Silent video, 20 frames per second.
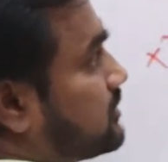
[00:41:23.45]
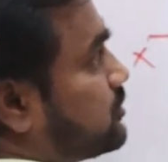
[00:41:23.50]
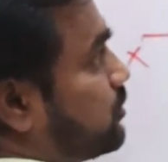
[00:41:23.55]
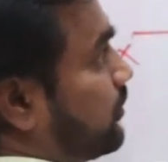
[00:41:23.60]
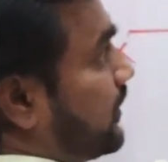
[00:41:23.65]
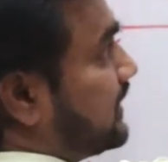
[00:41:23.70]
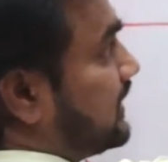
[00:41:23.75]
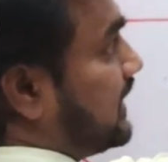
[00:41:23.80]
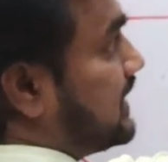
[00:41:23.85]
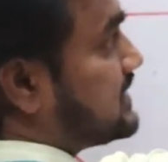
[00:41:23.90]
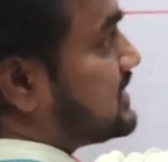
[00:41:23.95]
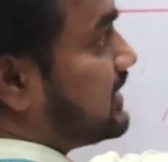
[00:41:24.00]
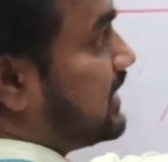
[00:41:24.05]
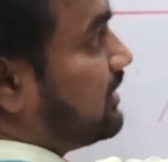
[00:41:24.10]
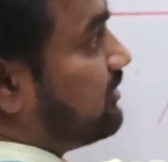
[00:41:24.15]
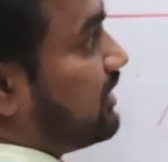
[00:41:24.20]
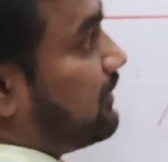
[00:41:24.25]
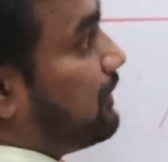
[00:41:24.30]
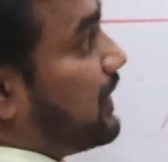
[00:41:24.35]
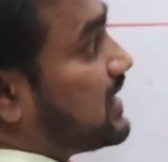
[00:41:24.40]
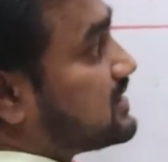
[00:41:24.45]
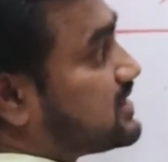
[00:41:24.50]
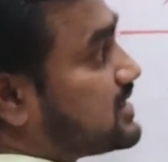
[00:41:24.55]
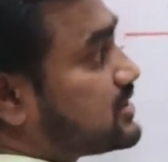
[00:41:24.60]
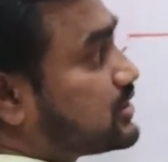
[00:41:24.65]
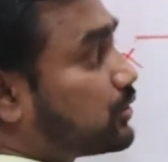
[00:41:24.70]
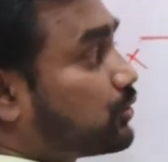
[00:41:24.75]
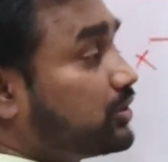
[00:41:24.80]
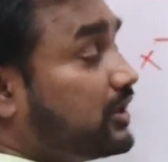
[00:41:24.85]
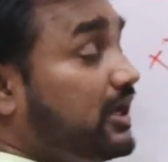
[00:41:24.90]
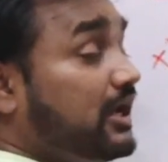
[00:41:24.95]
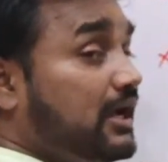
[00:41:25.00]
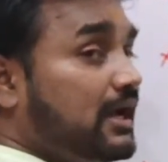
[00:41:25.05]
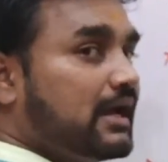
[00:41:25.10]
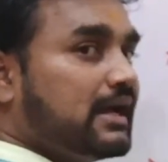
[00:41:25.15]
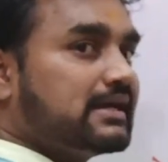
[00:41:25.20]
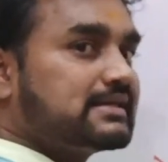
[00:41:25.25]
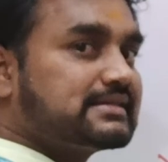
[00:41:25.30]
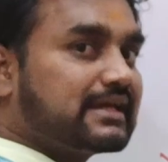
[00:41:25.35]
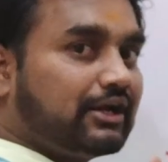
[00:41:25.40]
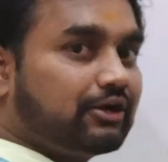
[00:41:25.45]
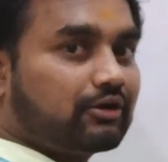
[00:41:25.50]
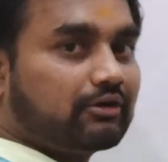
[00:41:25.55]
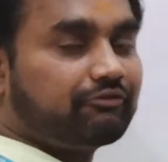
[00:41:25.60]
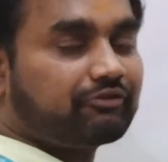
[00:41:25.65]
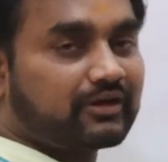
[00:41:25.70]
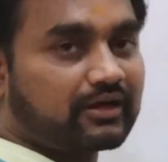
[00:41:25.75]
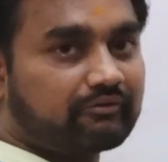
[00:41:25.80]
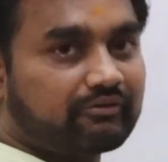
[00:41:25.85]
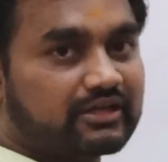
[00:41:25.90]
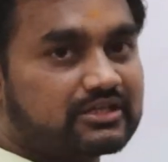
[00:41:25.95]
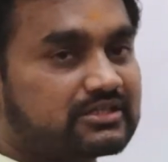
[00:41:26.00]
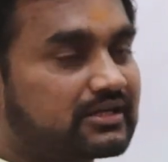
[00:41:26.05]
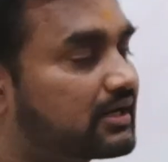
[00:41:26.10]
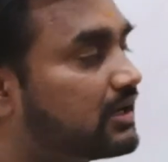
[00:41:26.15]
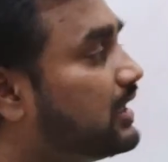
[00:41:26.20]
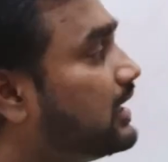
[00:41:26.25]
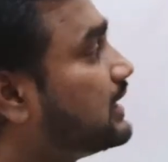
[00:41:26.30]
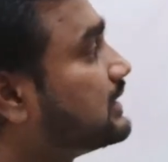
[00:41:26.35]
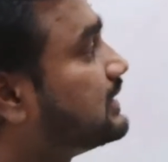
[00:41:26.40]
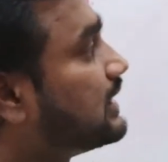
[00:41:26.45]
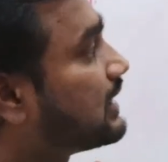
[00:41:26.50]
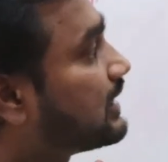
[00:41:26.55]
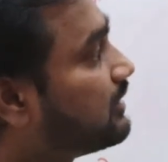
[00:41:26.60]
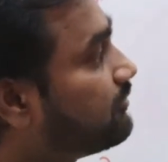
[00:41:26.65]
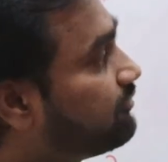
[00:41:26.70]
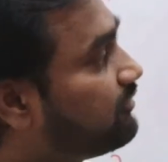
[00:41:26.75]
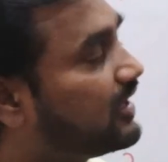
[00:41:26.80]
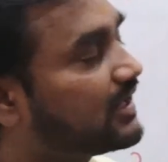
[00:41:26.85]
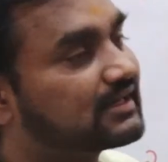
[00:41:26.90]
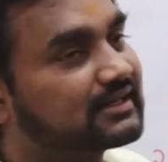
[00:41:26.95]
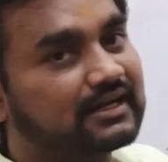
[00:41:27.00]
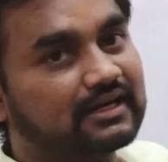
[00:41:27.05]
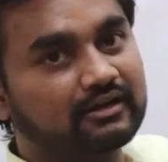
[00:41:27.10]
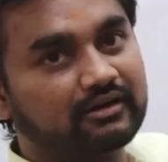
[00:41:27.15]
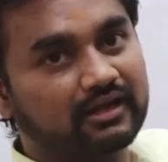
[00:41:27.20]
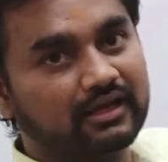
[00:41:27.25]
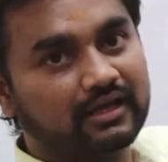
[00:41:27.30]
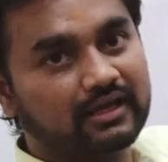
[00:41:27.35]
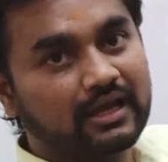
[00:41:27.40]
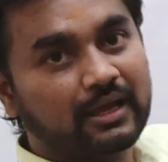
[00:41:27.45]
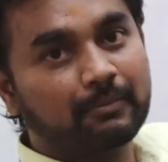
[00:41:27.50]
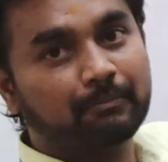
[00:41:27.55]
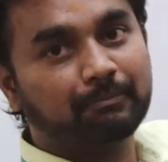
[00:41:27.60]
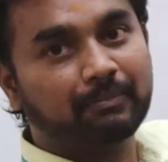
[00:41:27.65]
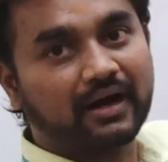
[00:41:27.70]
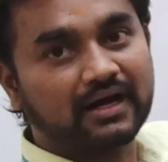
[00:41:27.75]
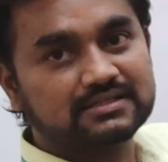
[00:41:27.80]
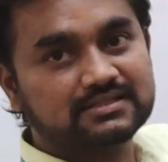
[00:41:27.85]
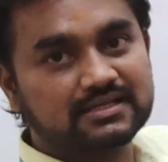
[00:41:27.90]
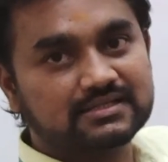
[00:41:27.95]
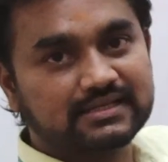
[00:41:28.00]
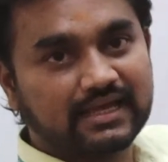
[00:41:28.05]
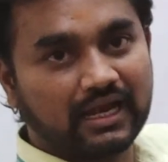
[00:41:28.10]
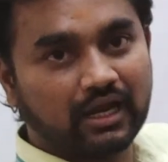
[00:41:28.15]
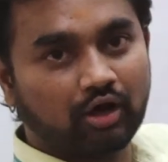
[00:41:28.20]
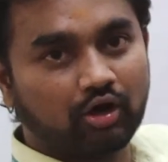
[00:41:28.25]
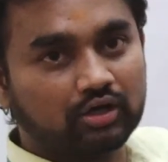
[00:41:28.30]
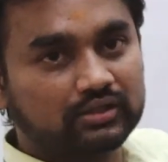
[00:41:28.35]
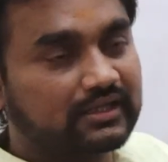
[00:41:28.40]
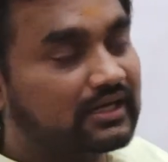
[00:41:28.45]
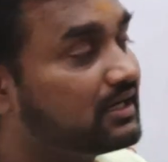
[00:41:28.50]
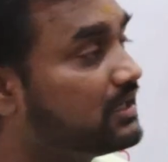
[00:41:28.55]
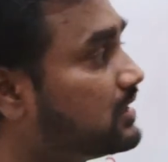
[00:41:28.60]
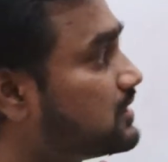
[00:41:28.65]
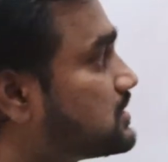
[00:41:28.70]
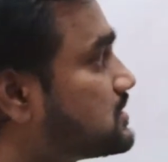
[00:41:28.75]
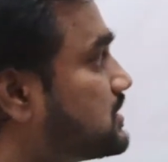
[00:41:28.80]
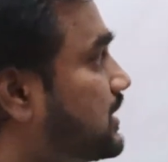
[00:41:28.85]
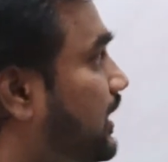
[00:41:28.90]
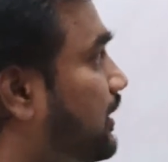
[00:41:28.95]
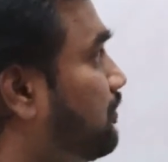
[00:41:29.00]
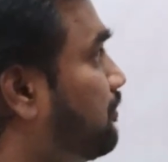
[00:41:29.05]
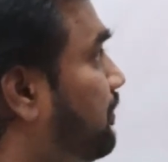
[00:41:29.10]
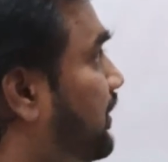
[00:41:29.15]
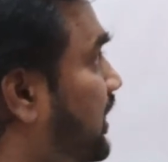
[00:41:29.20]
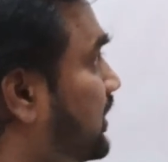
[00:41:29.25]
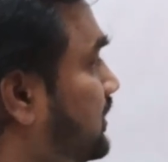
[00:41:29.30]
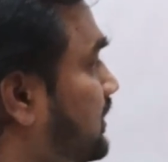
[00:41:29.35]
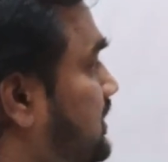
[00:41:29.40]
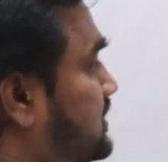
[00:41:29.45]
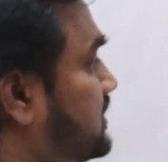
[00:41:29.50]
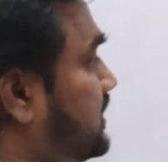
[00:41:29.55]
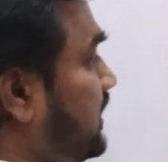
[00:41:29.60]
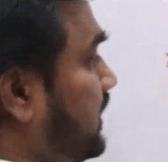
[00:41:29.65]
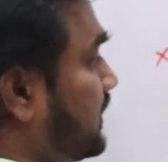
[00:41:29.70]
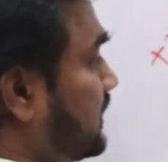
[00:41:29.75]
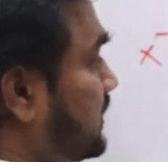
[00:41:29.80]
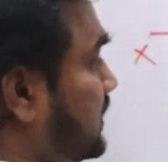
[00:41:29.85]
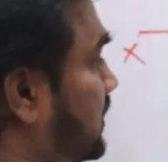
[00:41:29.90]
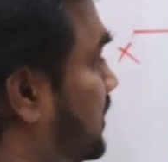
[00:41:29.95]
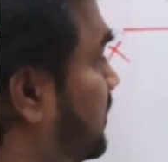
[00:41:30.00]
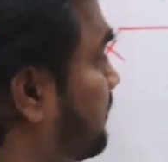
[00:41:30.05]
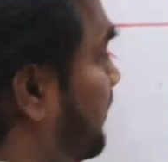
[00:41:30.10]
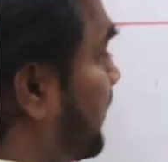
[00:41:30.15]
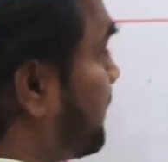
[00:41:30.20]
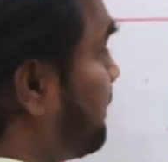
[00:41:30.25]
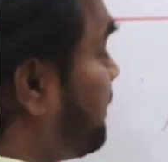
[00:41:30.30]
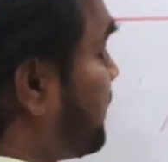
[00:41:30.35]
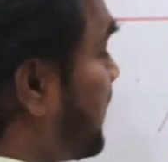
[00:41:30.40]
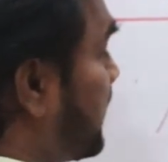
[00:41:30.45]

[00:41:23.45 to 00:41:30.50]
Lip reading: So when the incident ray passes through the center of curvature, the reflected ray passes along the same path. Is the third one.